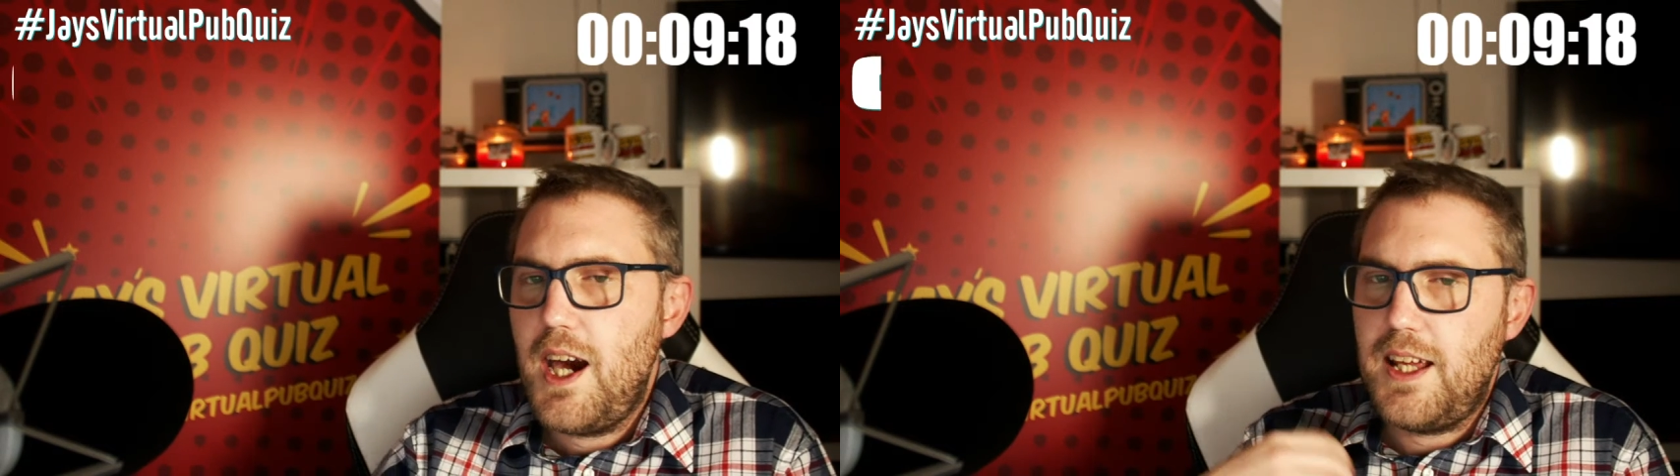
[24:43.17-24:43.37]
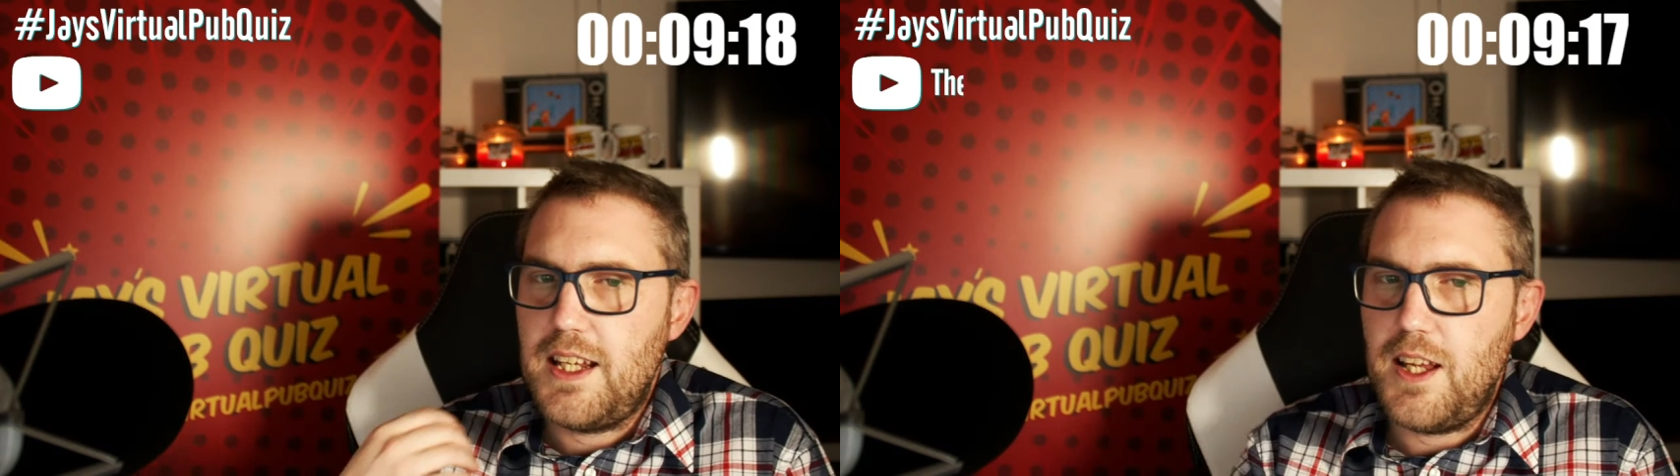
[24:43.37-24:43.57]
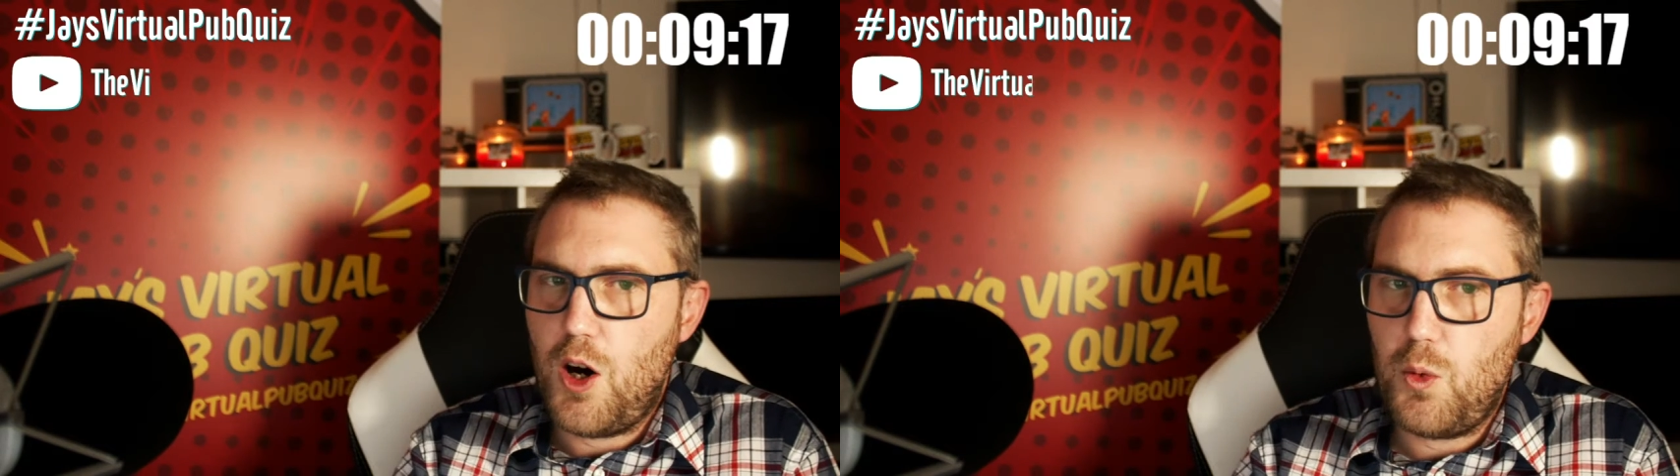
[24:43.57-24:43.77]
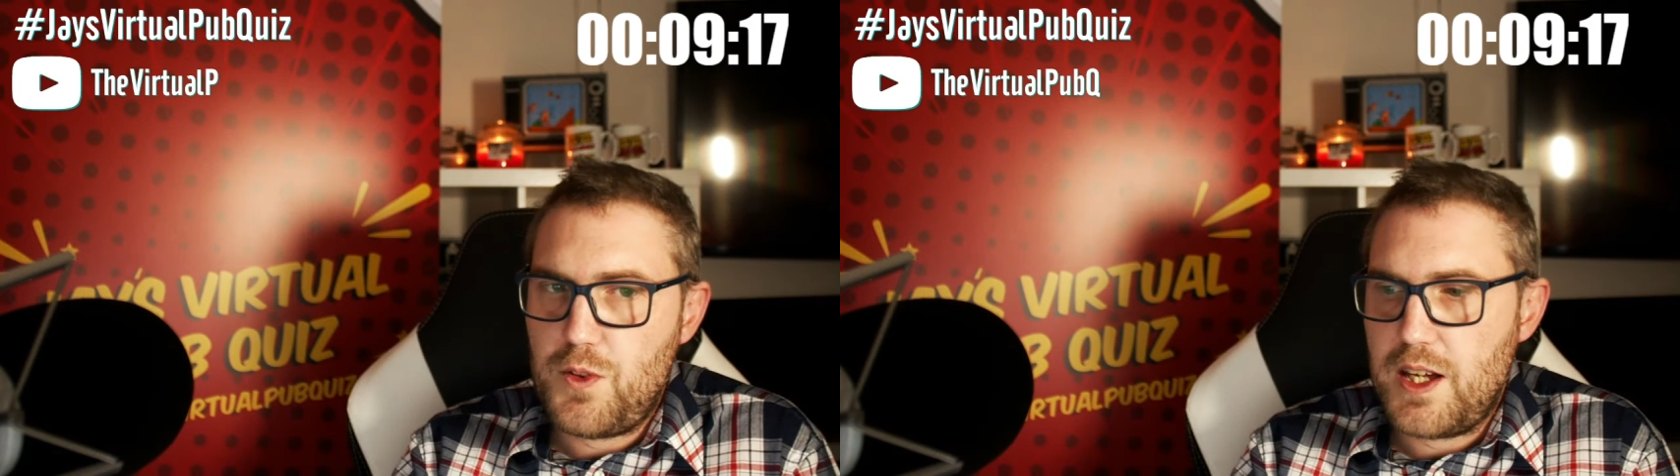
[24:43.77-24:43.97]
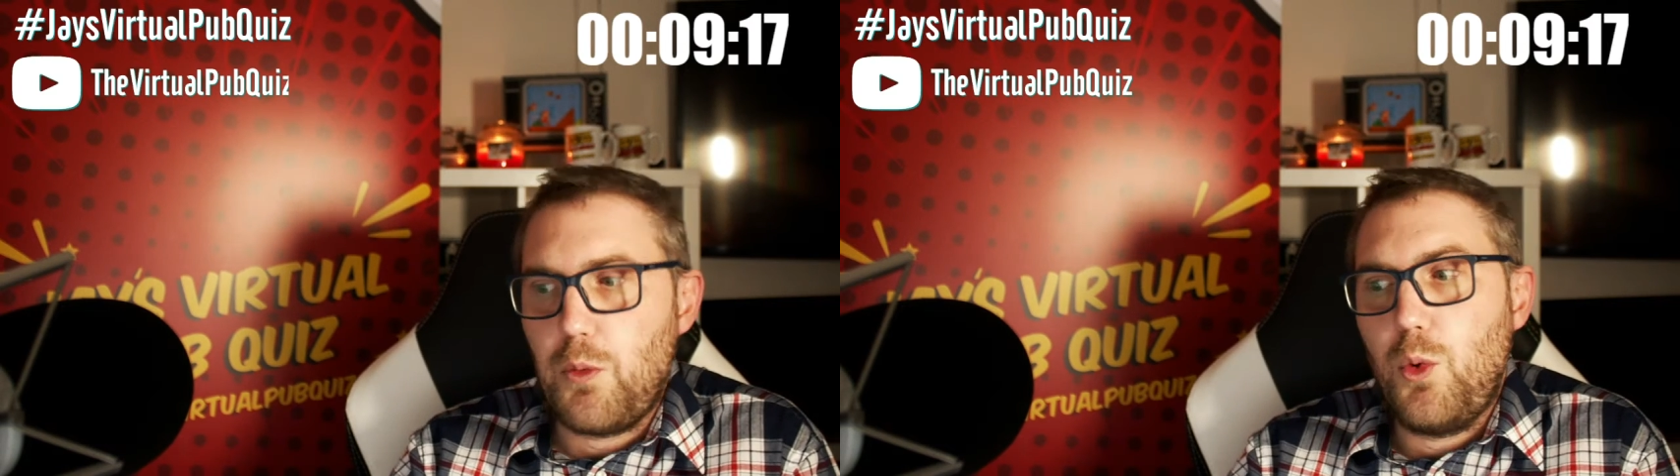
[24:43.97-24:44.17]
and then the whole
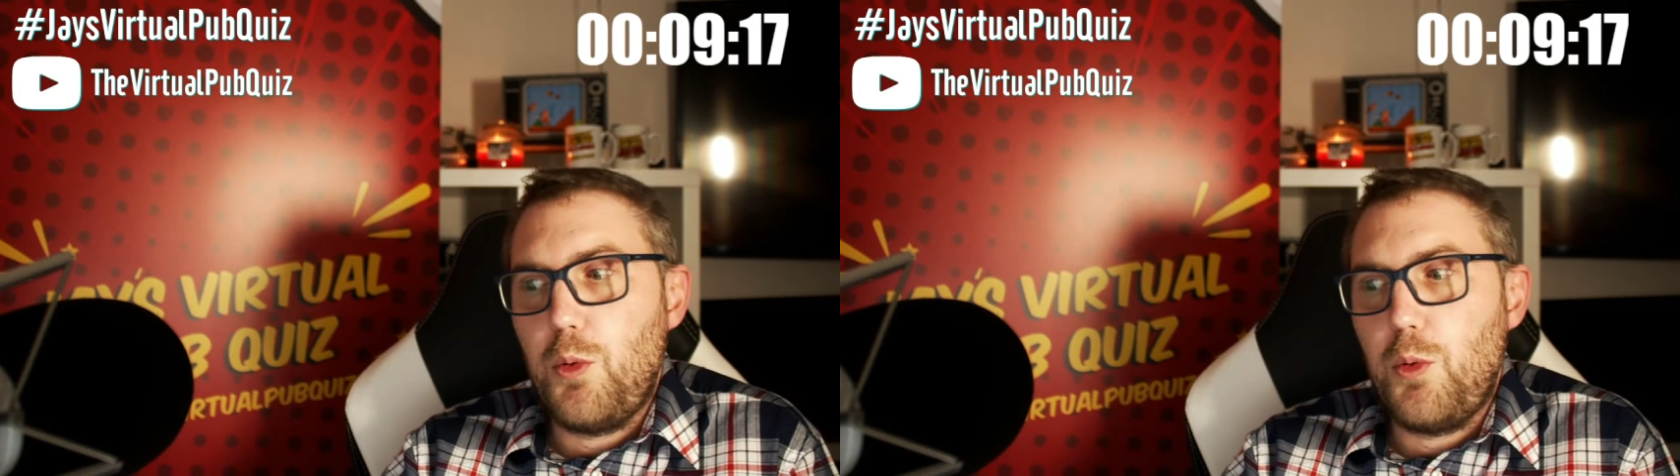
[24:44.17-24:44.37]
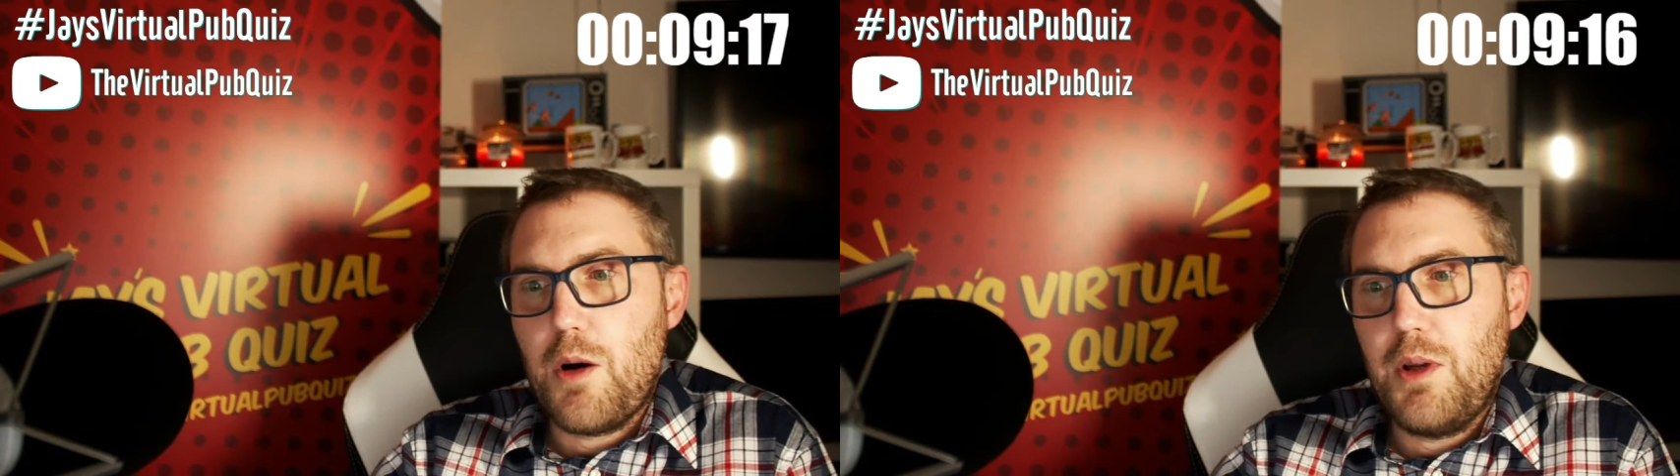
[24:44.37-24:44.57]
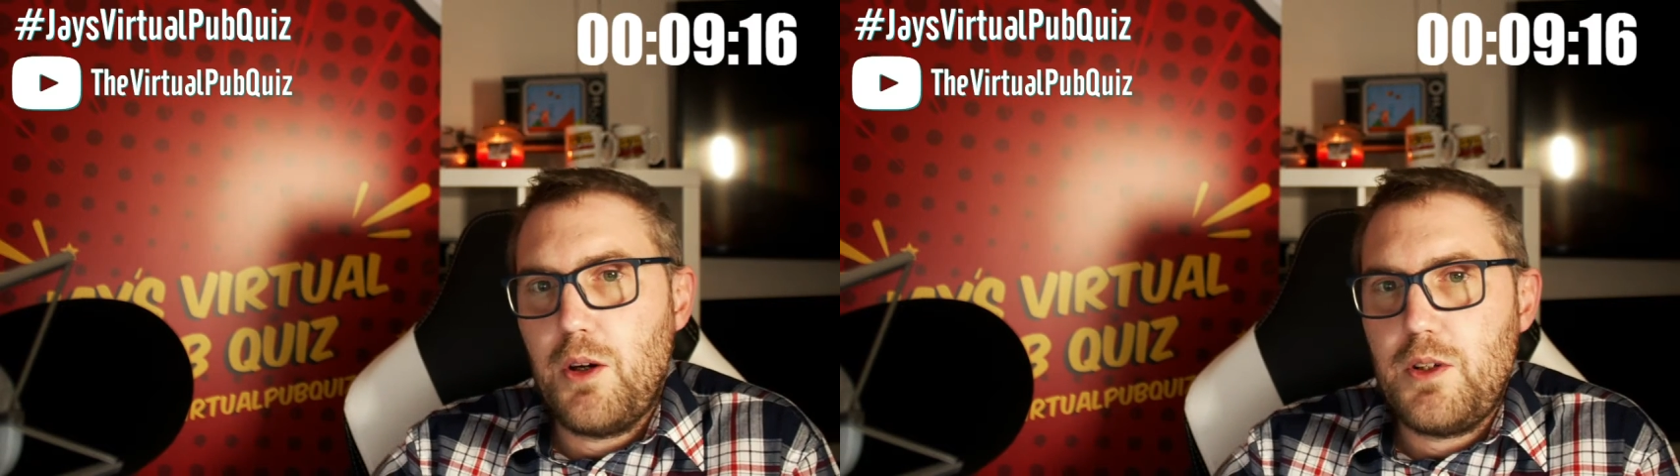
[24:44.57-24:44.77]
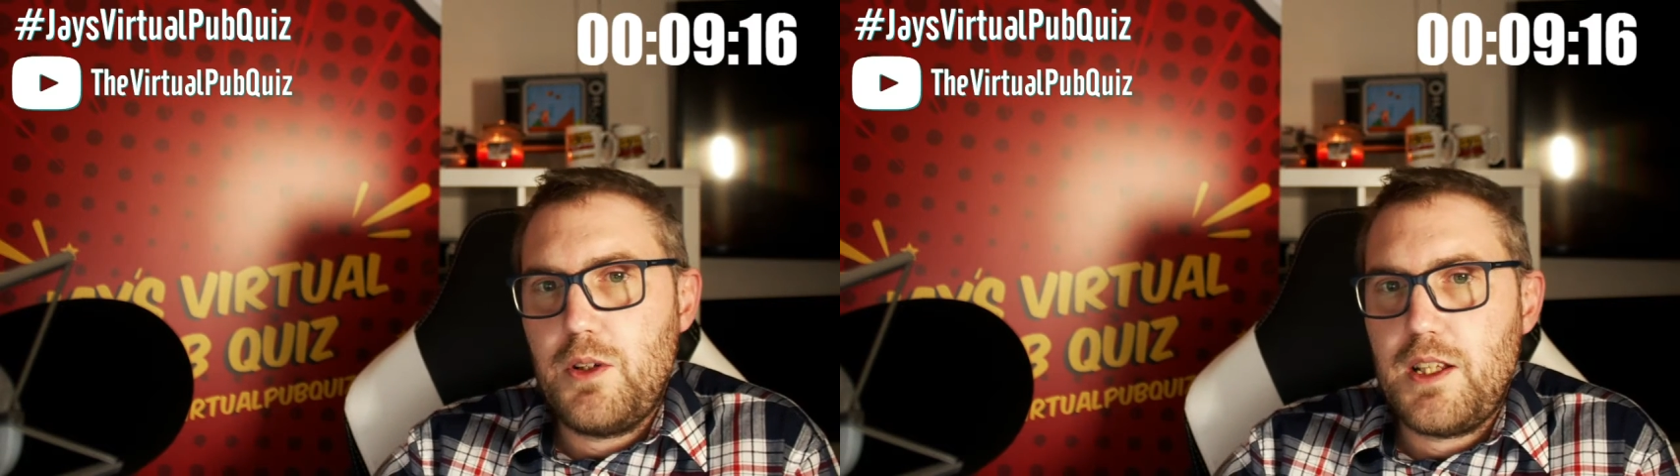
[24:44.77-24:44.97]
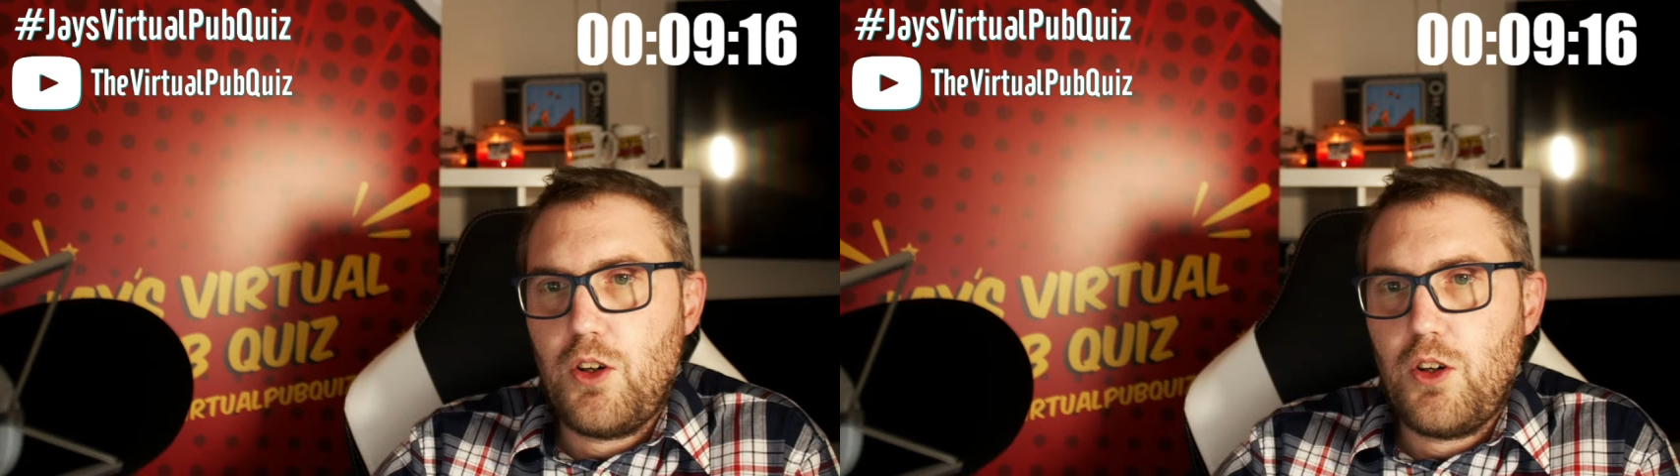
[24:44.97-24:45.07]
thing will be uploaded